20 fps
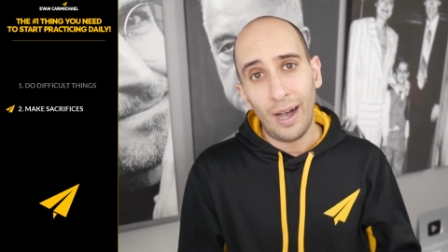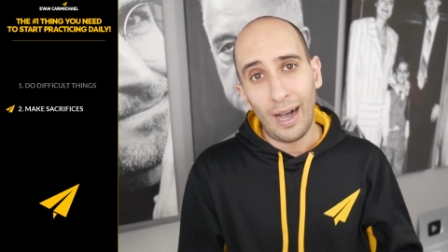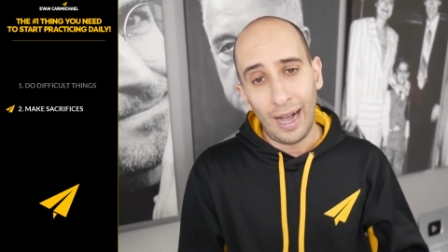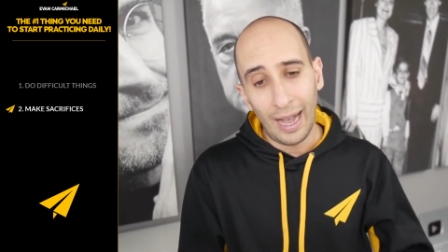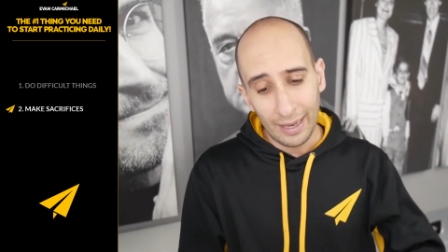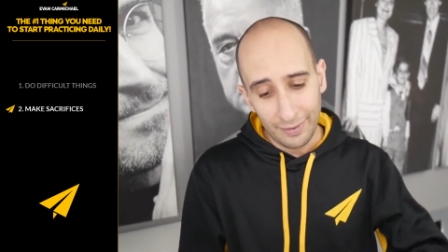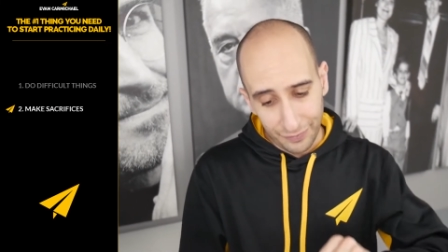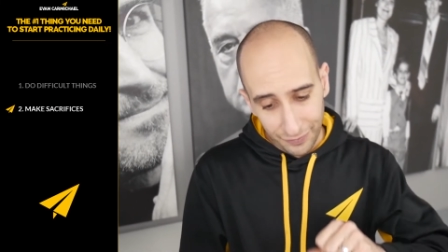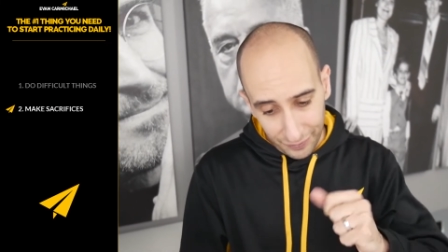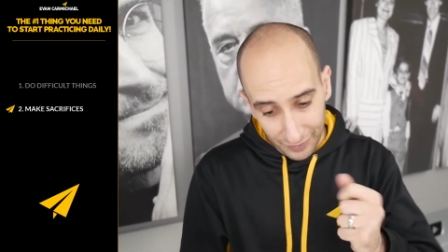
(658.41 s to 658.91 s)

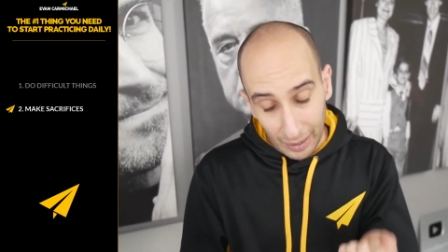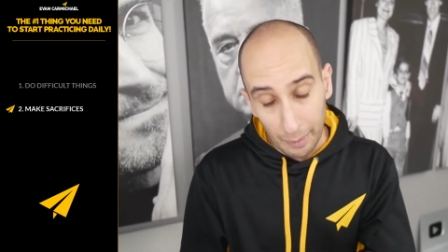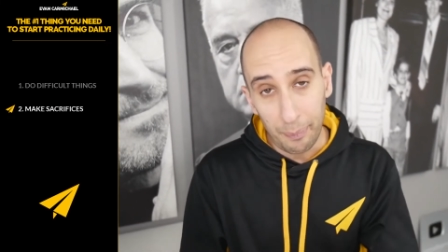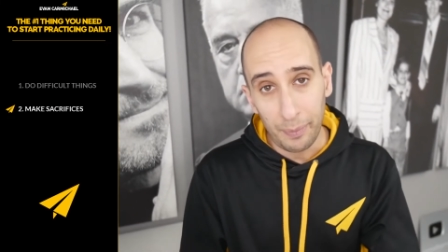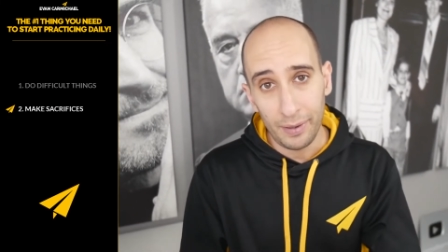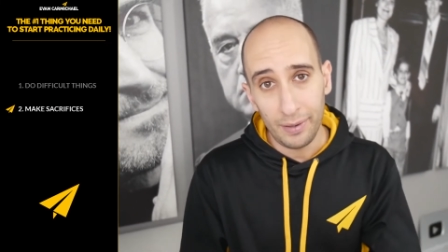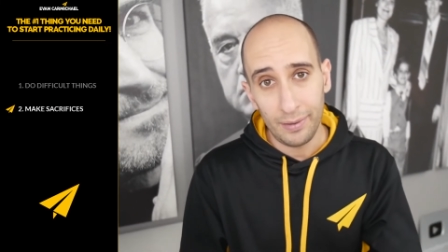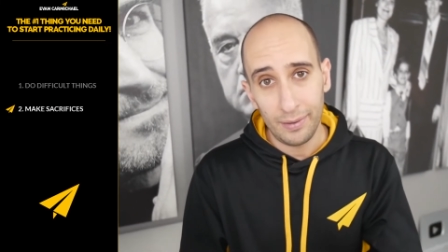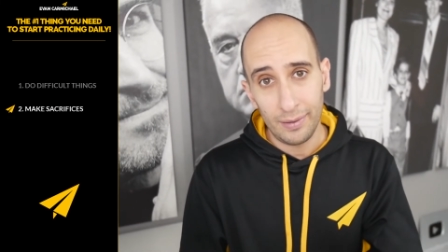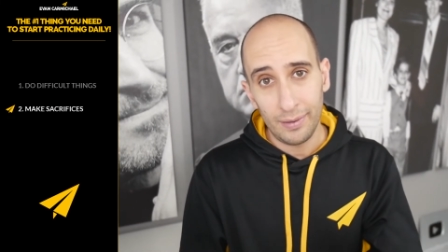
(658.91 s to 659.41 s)
I flip
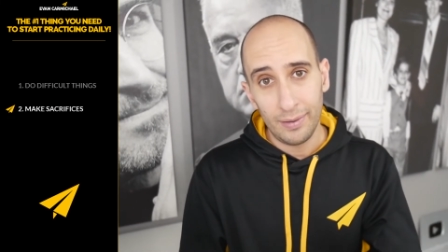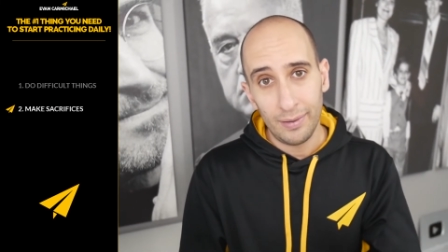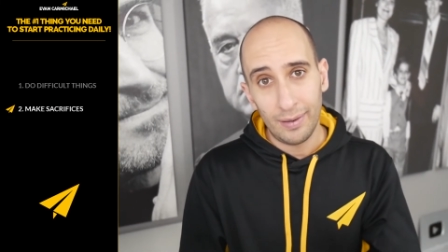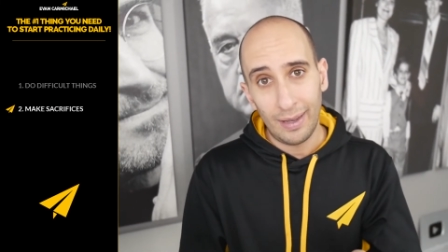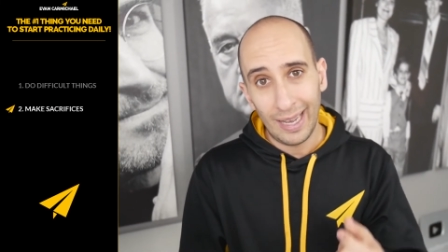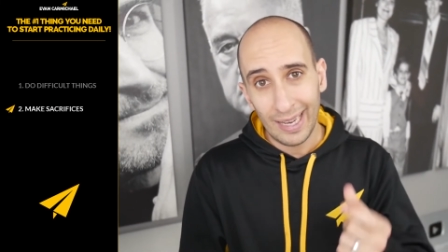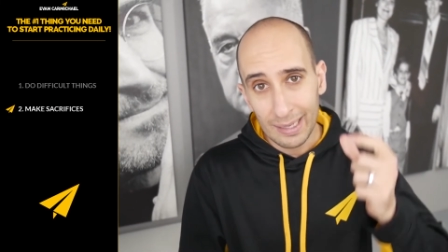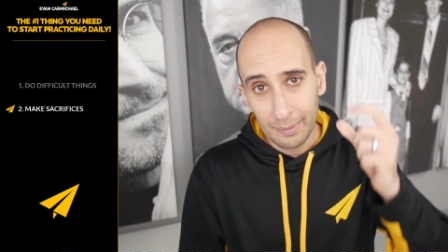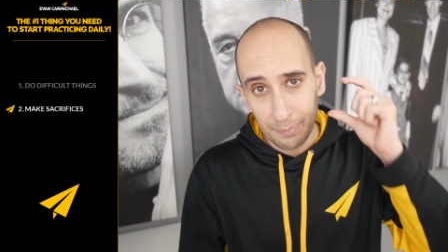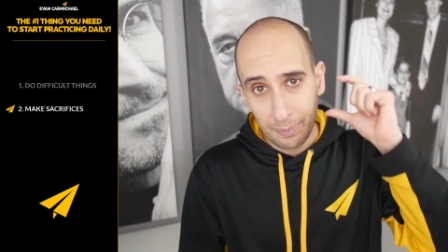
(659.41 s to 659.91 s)
it
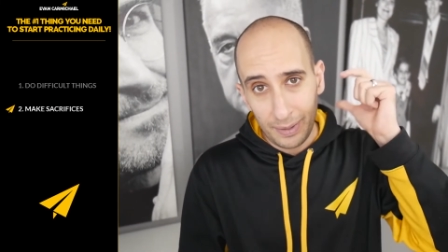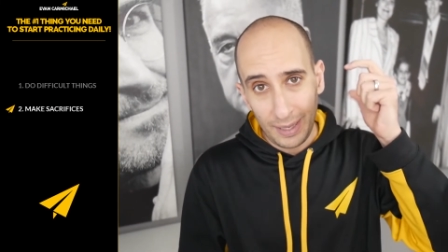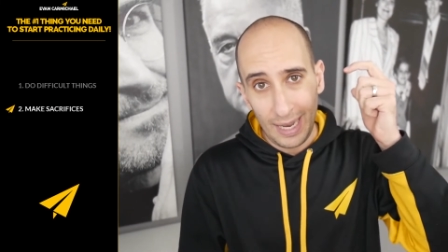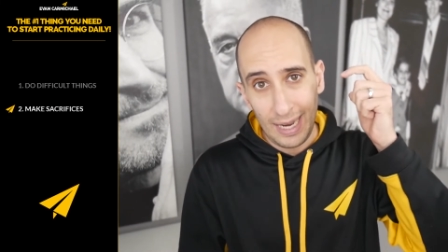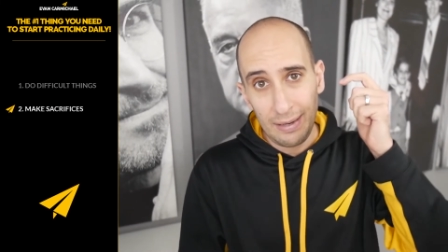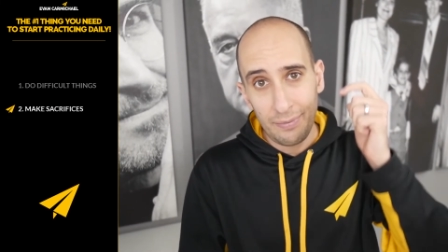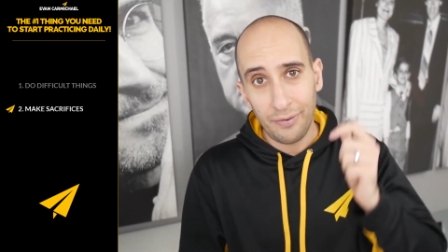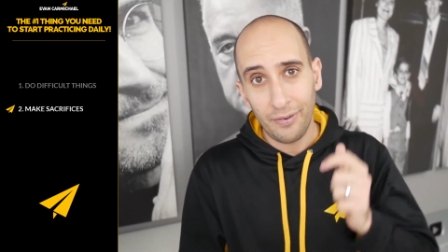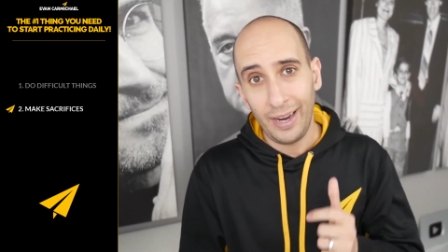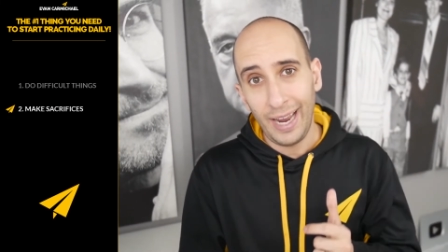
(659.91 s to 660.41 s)
I
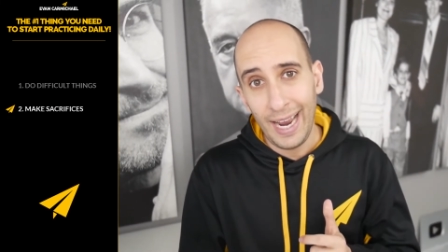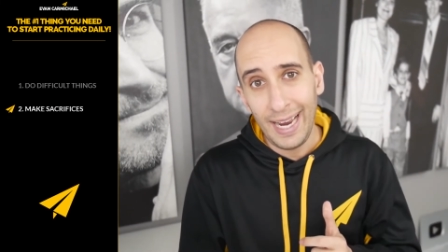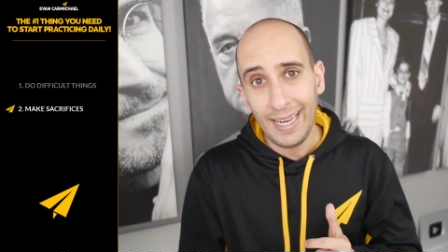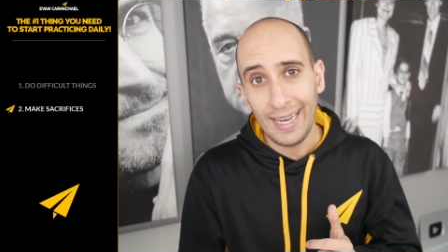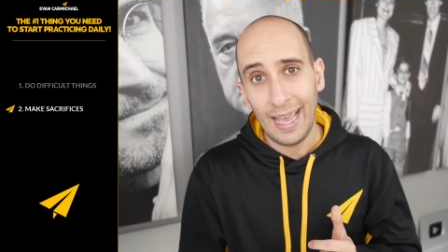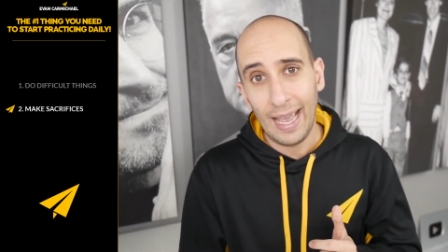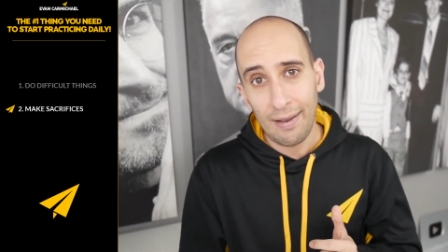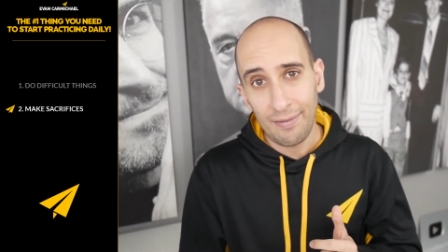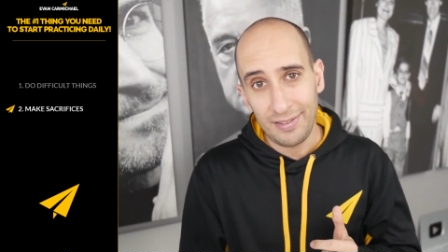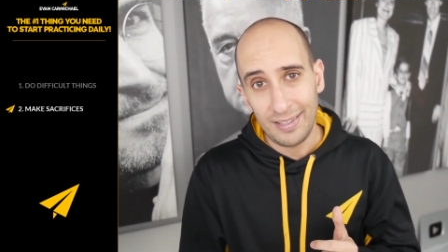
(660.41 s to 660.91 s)
complain for eight and
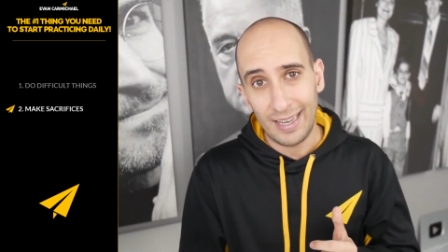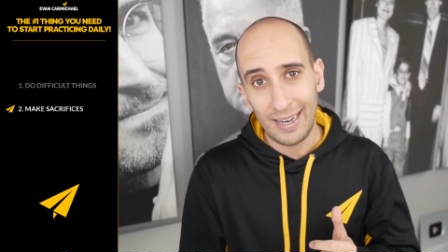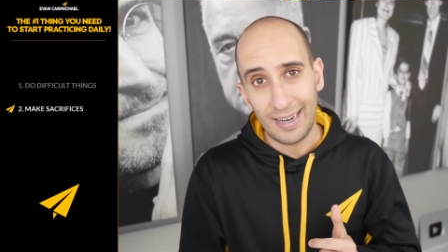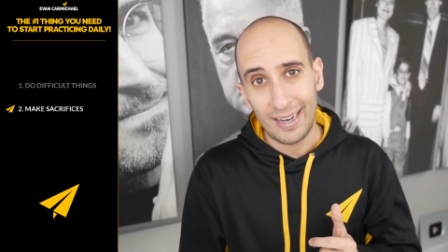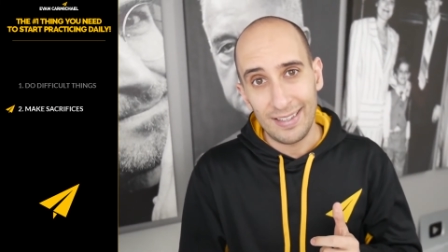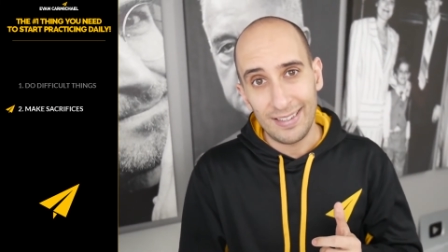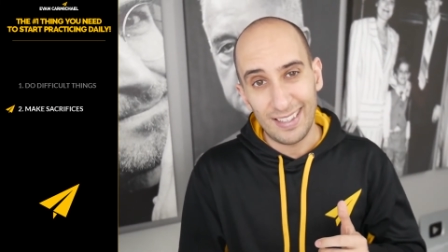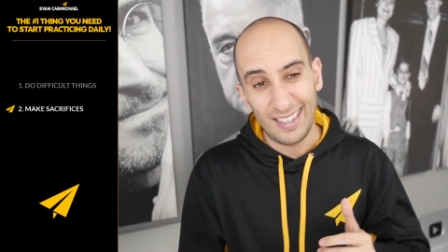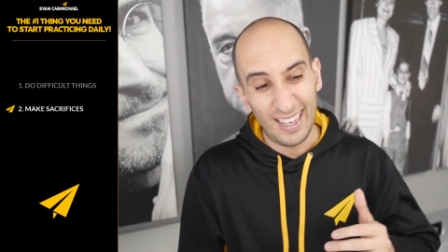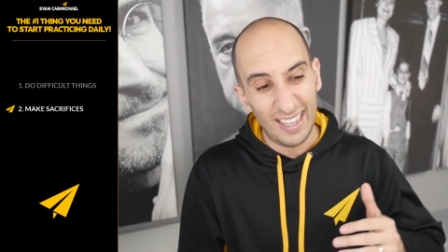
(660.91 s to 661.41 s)
a half
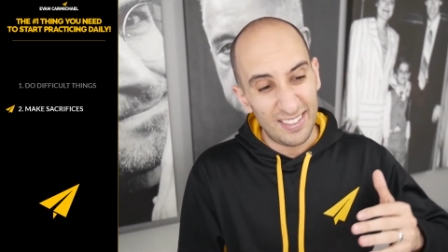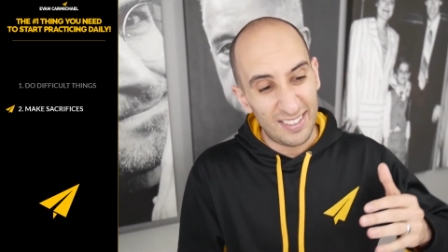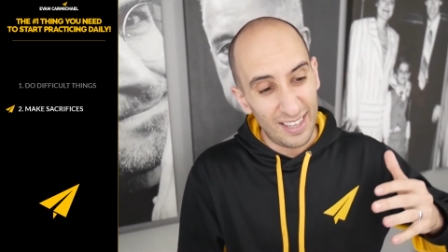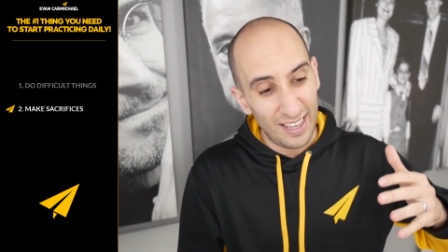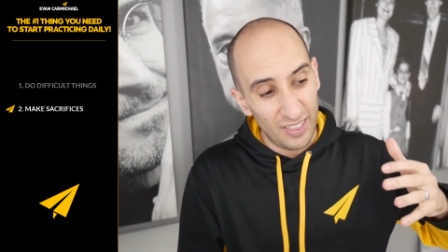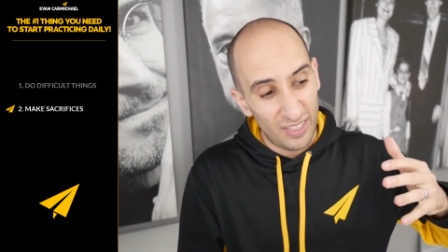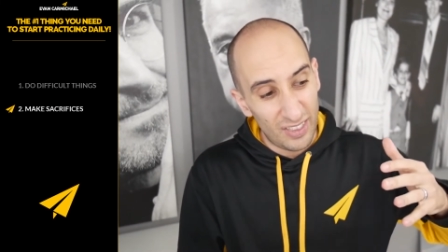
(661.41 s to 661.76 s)
seconds and then say,